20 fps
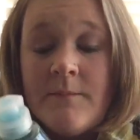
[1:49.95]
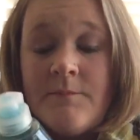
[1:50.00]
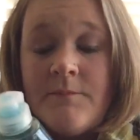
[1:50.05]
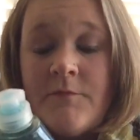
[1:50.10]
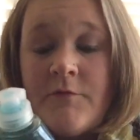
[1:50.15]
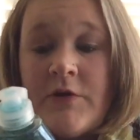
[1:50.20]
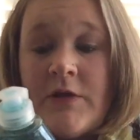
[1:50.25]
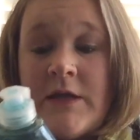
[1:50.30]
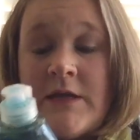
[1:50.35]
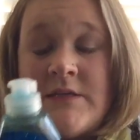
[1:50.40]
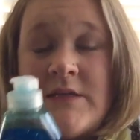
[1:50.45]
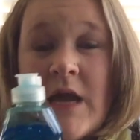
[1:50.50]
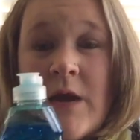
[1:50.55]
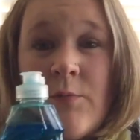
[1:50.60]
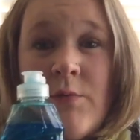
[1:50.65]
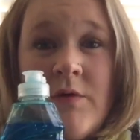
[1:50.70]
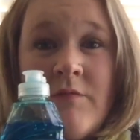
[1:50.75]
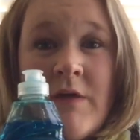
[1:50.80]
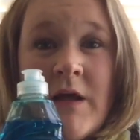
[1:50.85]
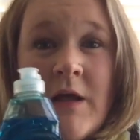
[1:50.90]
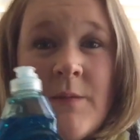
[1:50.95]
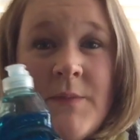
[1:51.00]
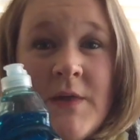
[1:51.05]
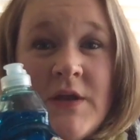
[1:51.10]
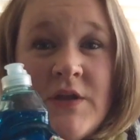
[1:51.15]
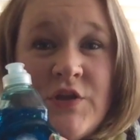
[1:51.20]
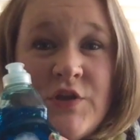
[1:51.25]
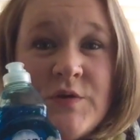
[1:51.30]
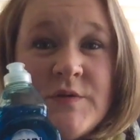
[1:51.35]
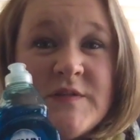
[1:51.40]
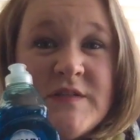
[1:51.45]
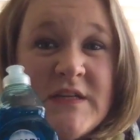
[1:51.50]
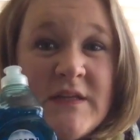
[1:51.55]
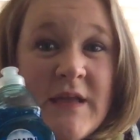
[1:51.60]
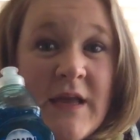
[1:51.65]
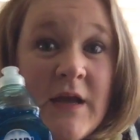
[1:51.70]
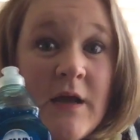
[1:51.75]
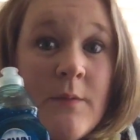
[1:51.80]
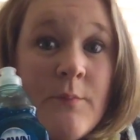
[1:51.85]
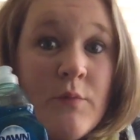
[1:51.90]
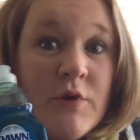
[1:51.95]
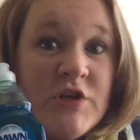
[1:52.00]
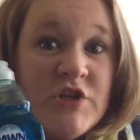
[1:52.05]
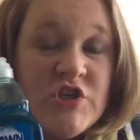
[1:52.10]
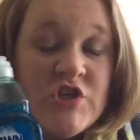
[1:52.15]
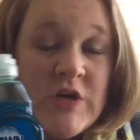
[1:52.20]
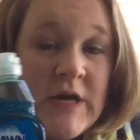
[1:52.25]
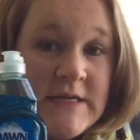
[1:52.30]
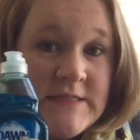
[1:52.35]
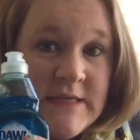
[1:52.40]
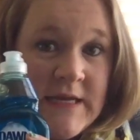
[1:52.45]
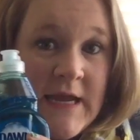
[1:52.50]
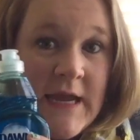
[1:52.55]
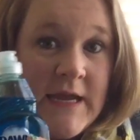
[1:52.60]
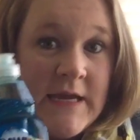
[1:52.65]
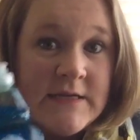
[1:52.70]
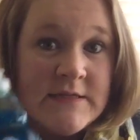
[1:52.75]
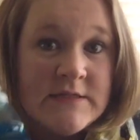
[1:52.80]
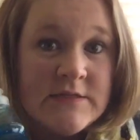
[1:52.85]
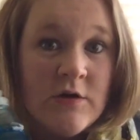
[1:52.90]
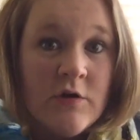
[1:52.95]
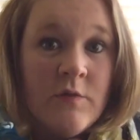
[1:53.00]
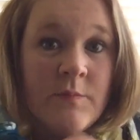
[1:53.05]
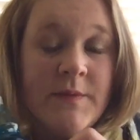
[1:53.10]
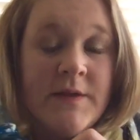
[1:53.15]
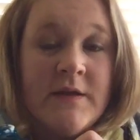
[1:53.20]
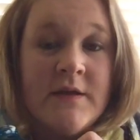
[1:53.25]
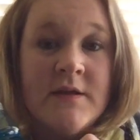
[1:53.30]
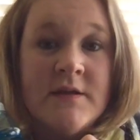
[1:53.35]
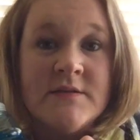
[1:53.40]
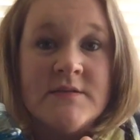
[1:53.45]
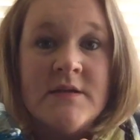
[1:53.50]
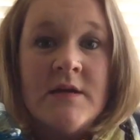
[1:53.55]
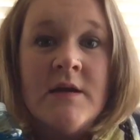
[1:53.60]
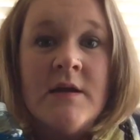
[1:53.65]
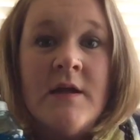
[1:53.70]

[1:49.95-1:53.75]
Really, I wouldn't recommend using like a moisturizing hand soap because